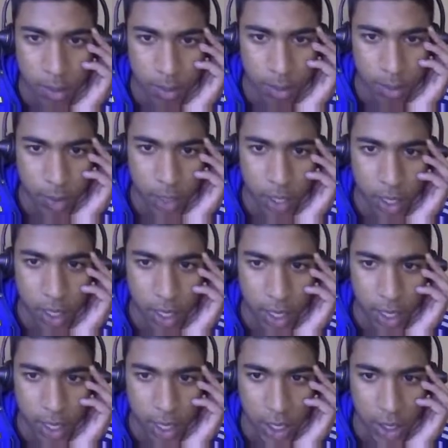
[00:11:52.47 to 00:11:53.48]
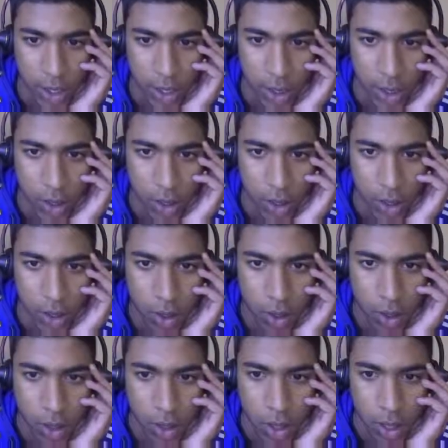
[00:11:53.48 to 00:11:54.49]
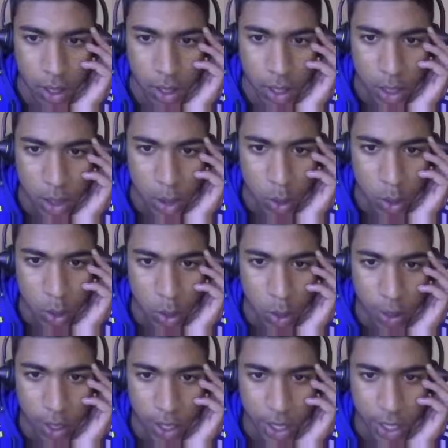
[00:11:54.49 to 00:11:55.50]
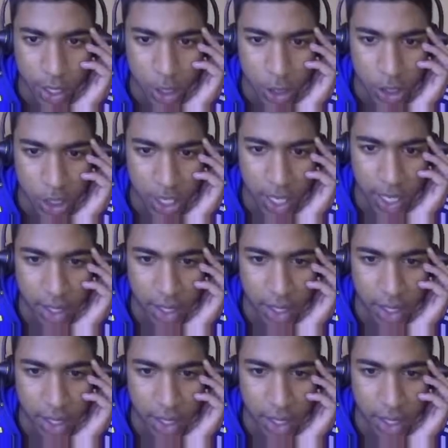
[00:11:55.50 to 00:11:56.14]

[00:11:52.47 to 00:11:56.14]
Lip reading: King here, queen here check.